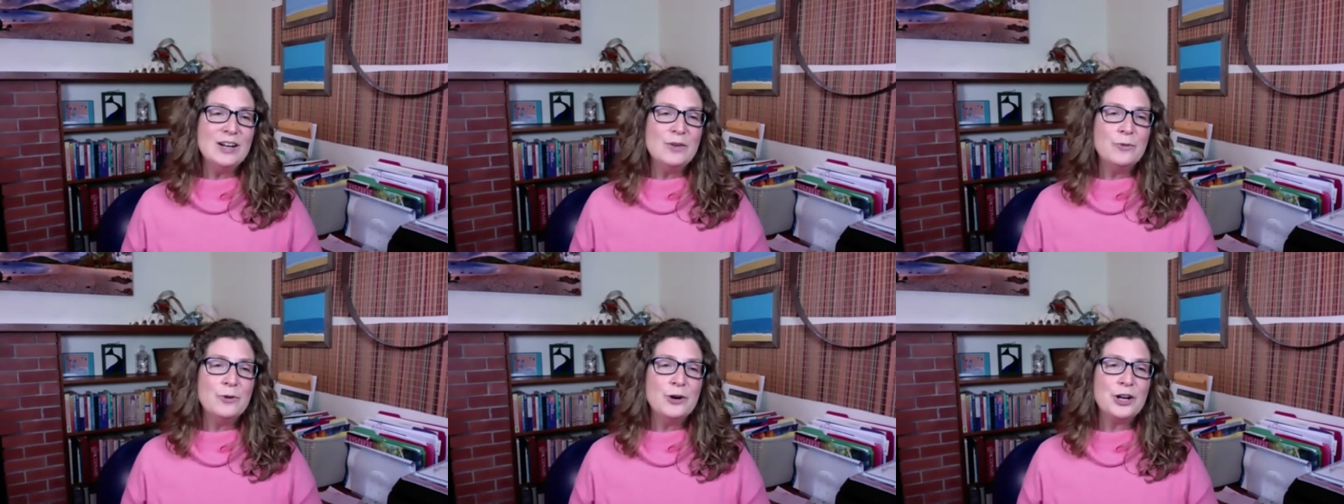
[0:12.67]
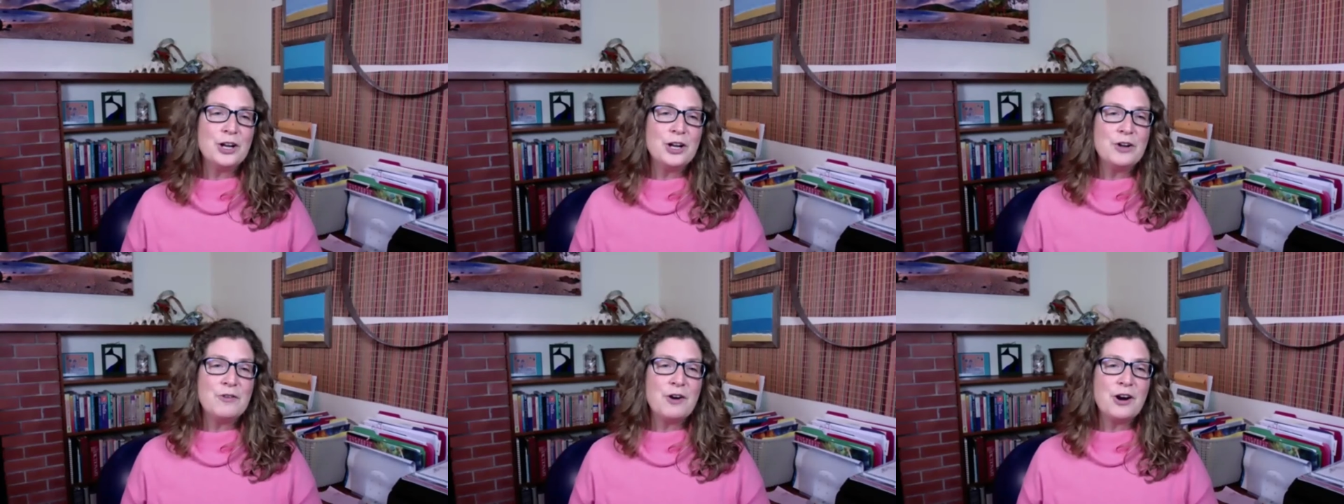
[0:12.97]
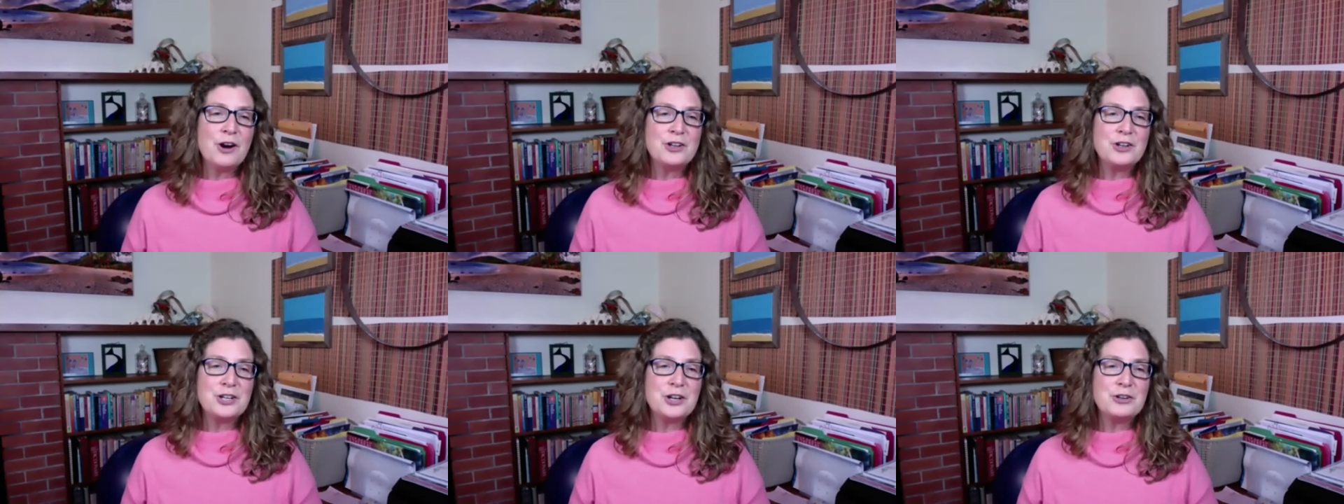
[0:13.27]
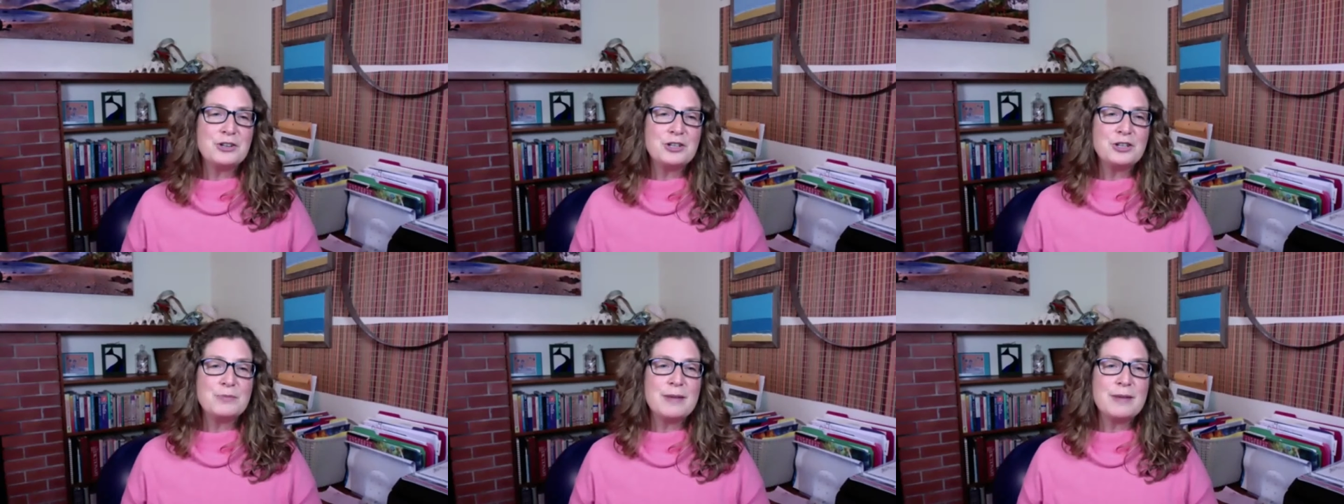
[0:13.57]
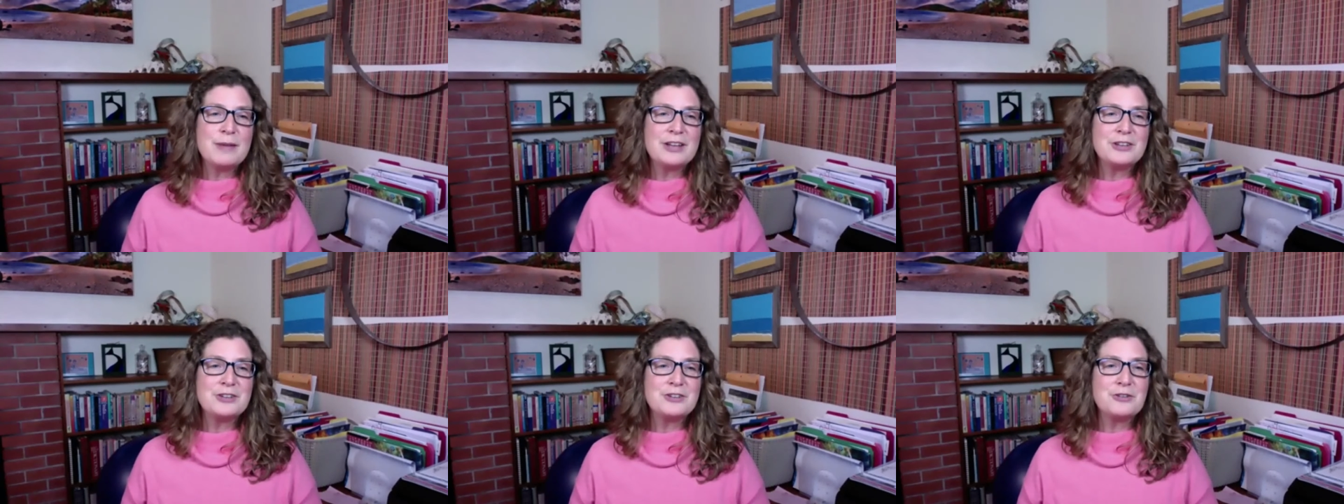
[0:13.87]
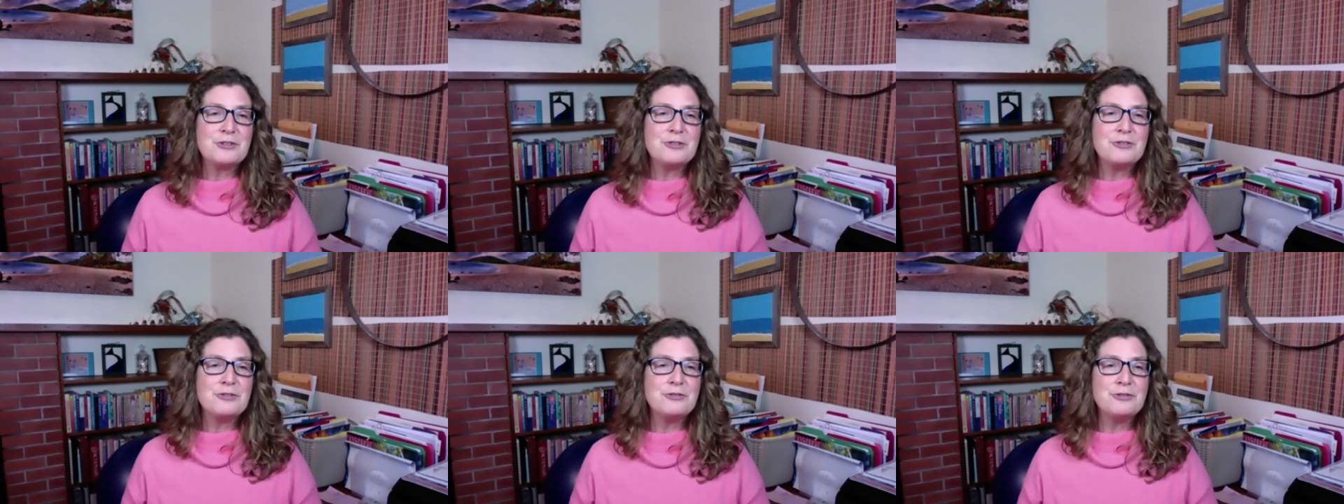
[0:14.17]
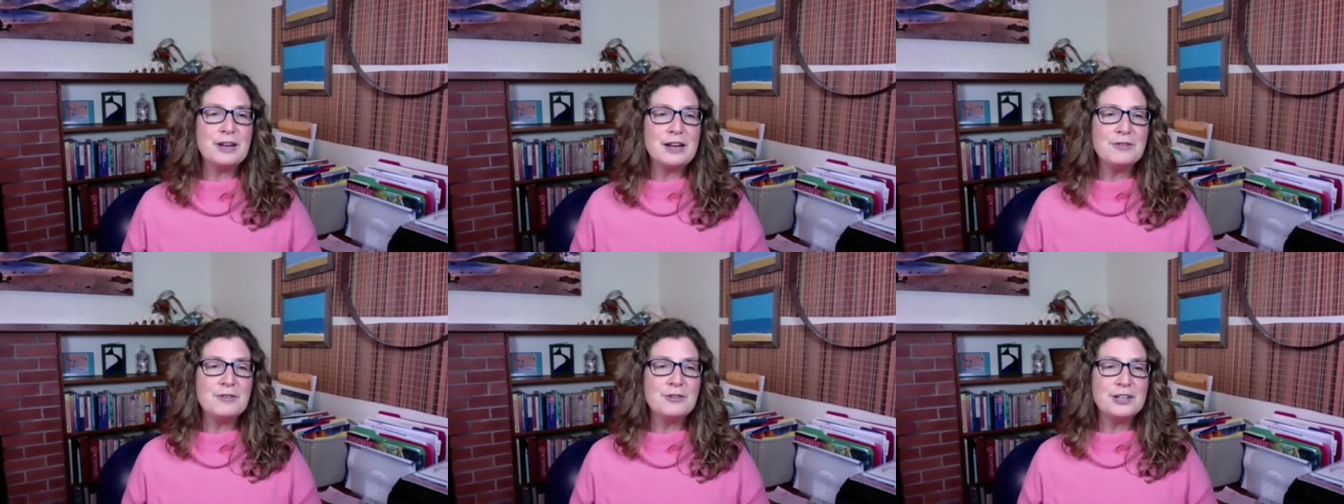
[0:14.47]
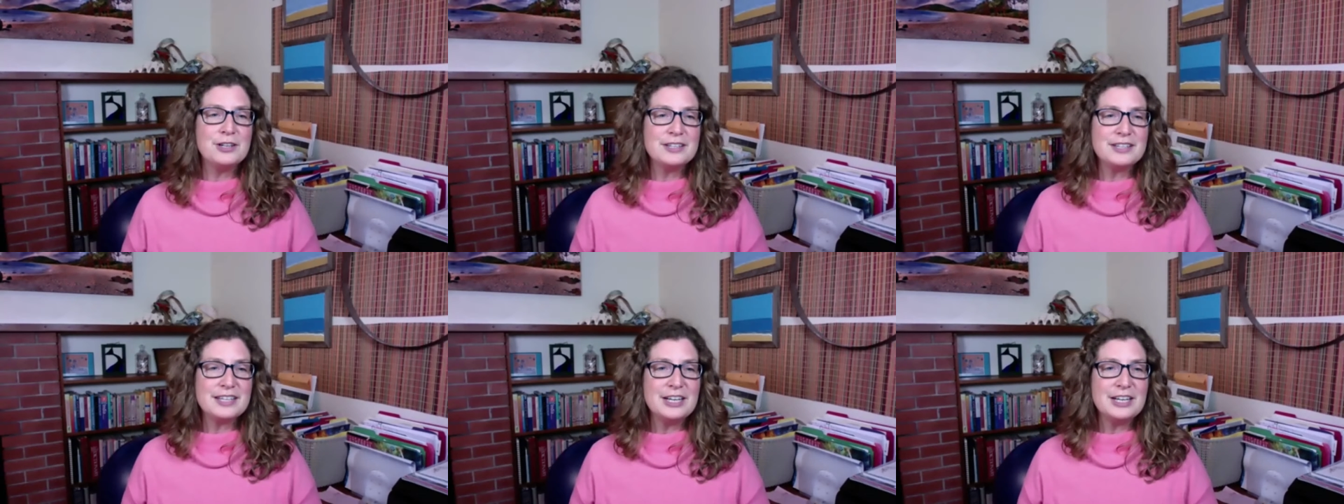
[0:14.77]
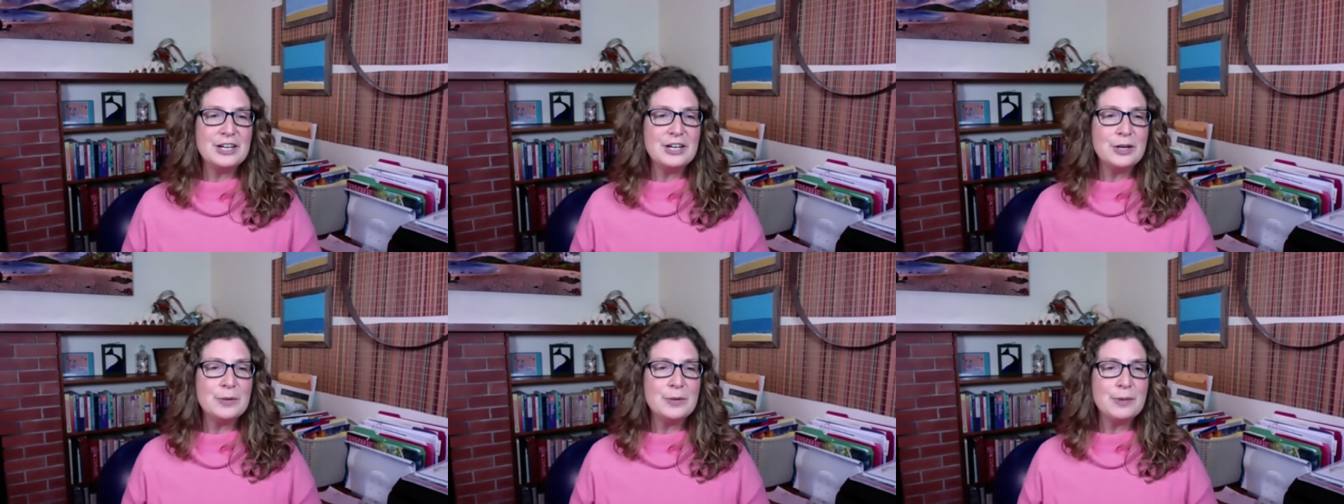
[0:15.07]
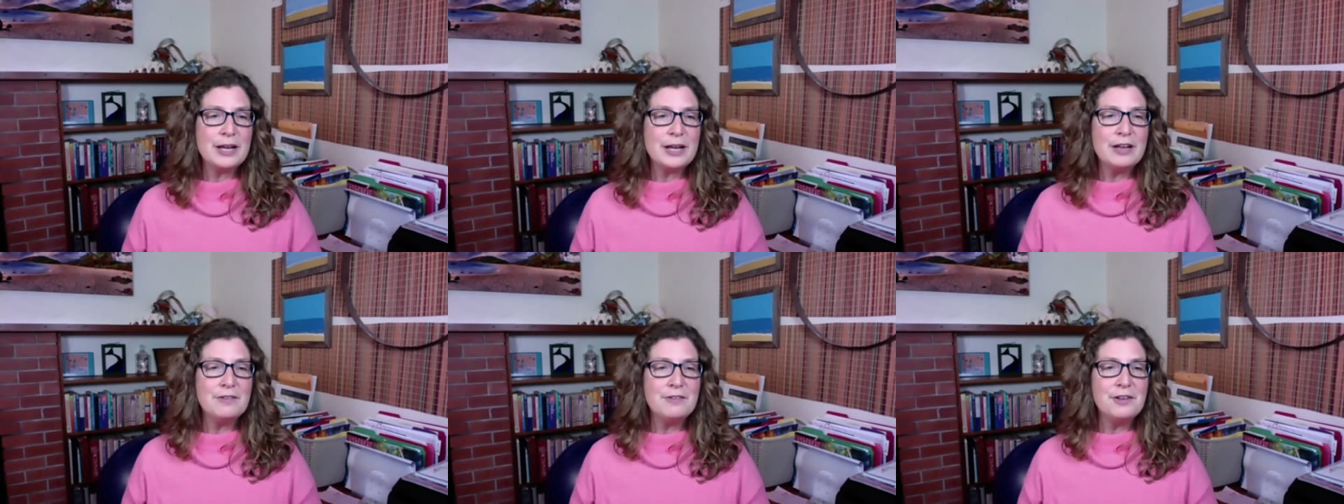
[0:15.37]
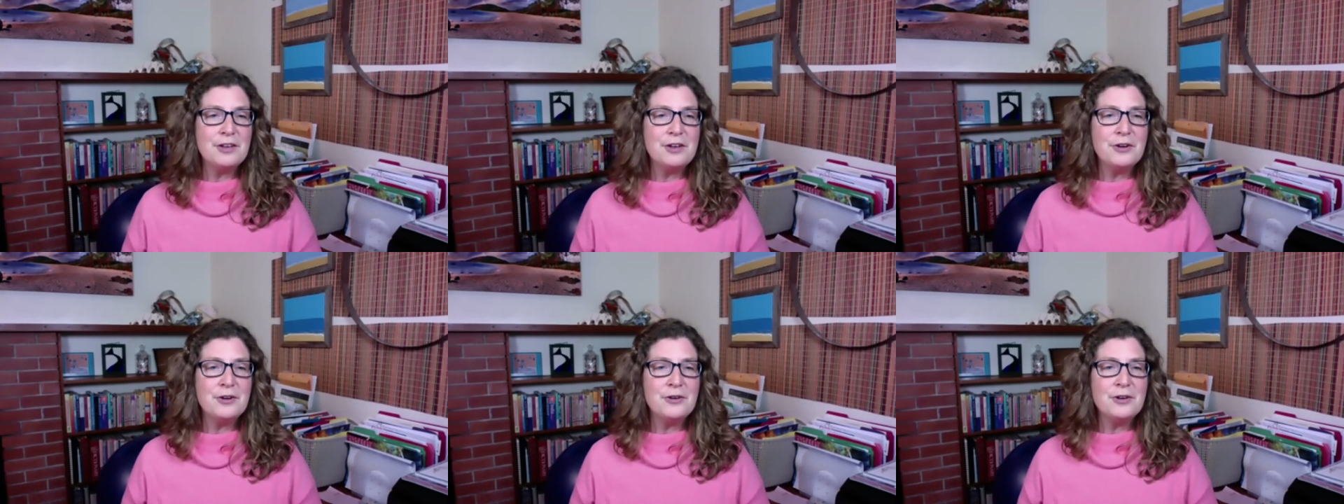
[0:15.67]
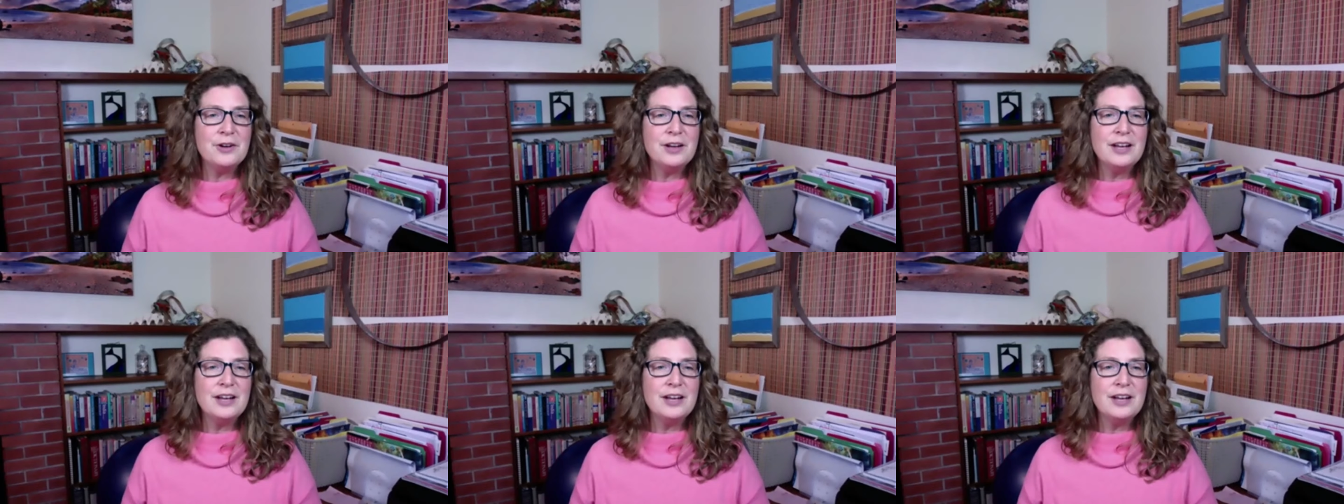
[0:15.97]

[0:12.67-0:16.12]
one of our Toastmaster favorites here at Bayview.